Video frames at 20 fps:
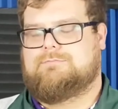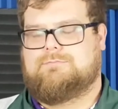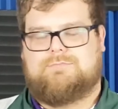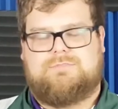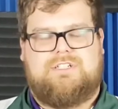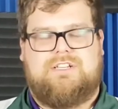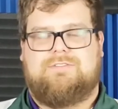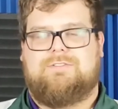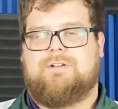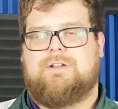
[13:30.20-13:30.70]

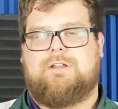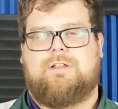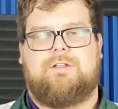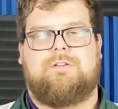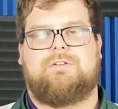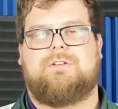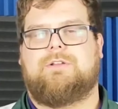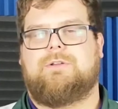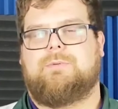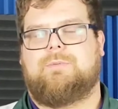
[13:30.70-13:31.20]
different
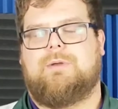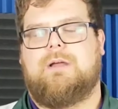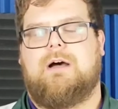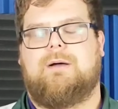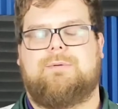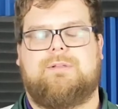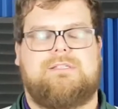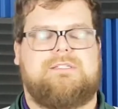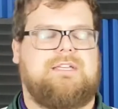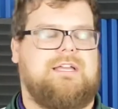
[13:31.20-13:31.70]
YouTube
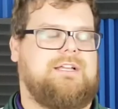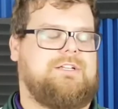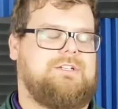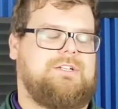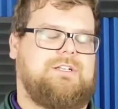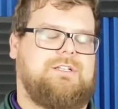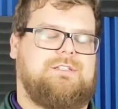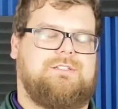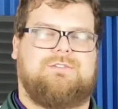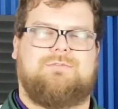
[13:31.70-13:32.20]
comment
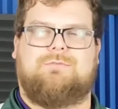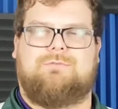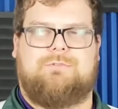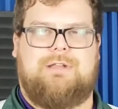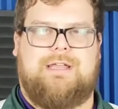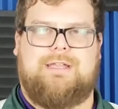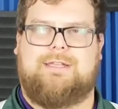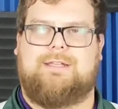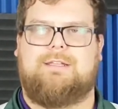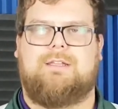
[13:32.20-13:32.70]
sections,
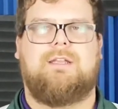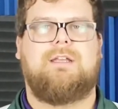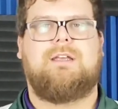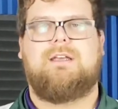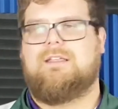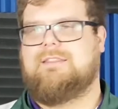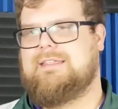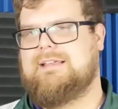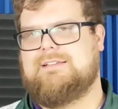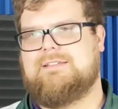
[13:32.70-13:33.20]
Reddit,
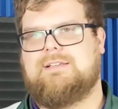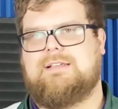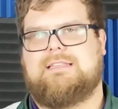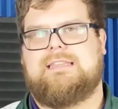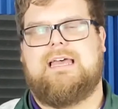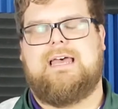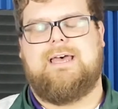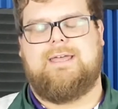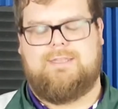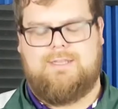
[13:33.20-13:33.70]
things like
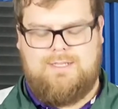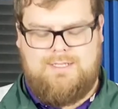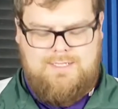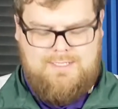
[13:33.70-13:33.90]
that.